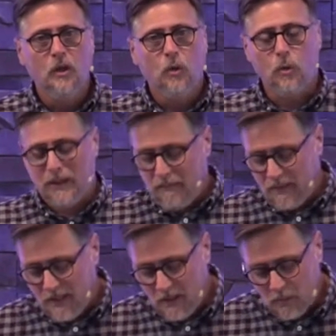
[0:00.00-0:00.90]
or
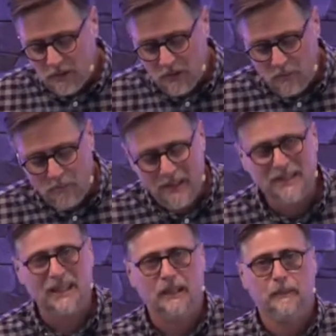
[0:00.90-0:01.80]
even that you are too
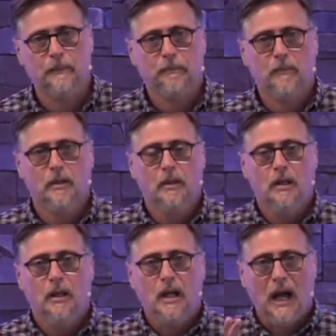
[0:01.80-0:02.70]
busy.
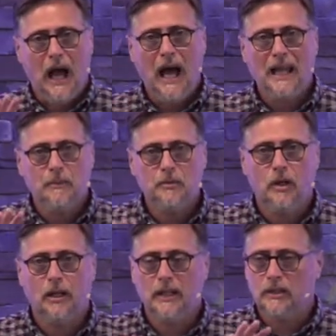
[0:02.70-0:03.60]
I am
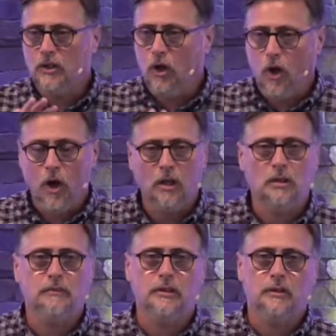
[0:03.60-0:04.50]
talking to all
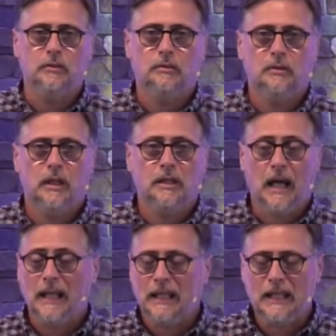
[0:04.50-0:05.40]
of you, and
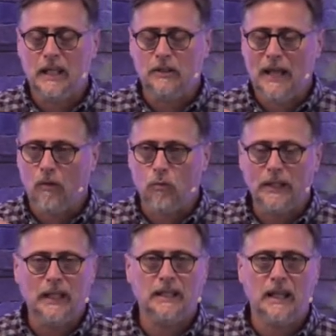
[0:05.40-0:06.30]
I can hear that
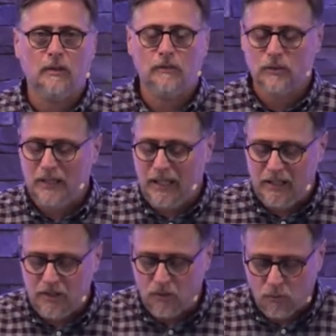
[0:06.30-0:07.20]
ringing down through the
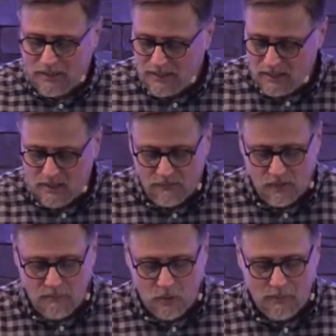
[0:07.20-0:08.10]
ages right to this
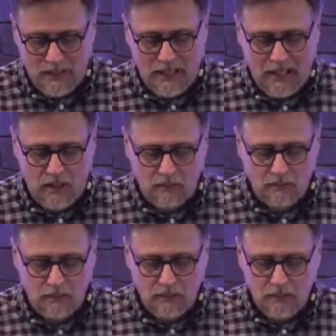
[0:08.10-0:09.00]
very moment now.
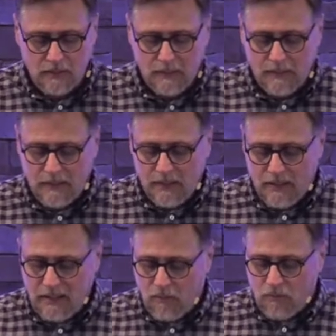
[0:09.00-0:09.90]

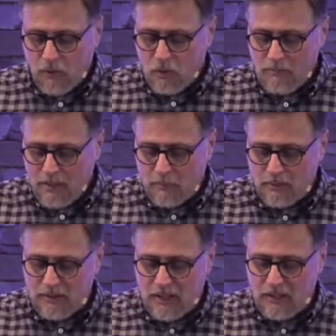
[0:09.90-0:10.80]
Now, rote
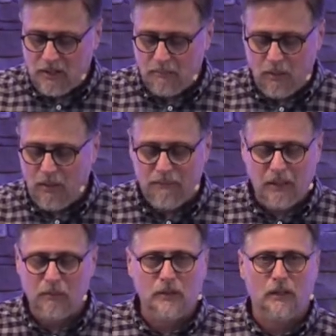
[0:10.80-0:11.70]
memorization, my wife and
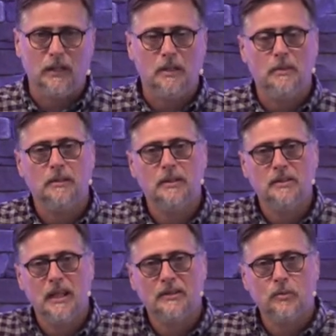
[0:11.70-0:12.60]
I were talking about
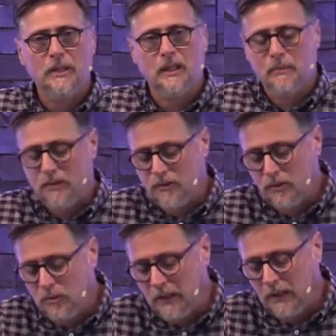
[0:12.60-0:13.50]
this last week about
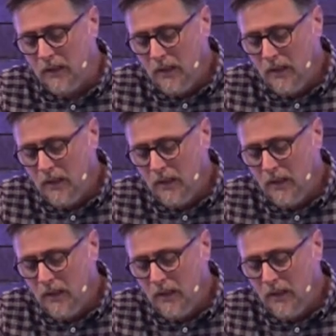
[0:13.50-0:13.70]
schooling.